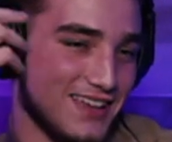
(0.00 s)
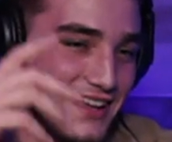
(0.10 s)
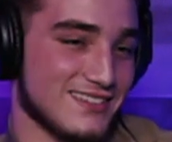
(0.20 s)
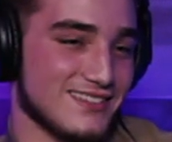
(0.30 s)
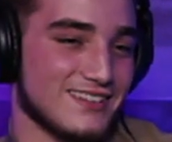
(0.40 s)
my
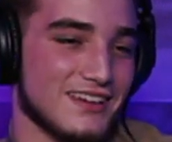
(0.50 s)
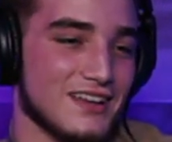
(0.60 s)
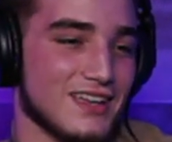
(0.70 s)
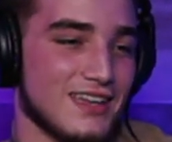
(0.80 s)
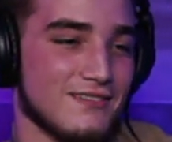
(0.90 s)
stance.
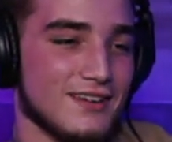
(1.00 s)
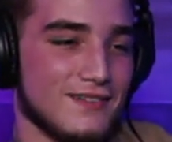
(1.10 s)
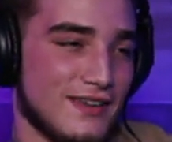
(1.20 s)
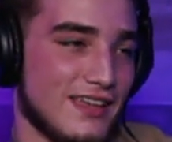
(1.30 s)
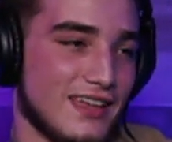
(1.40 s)

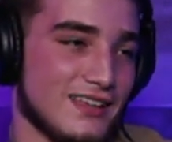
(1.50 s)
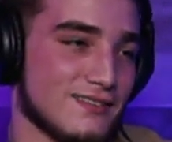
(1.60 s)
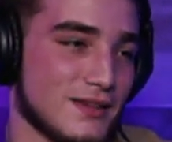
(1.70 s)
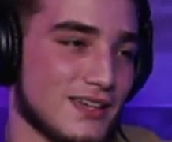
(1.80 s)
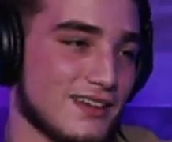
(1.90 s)
Even if he
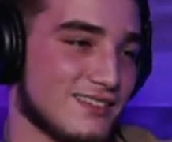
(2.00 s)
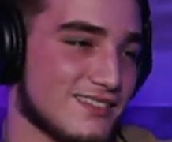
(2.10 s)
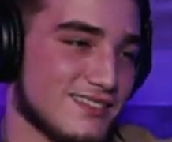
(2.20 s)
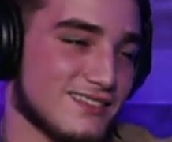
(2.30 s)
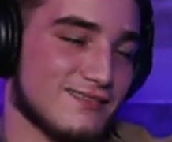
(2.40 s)
eats me, it's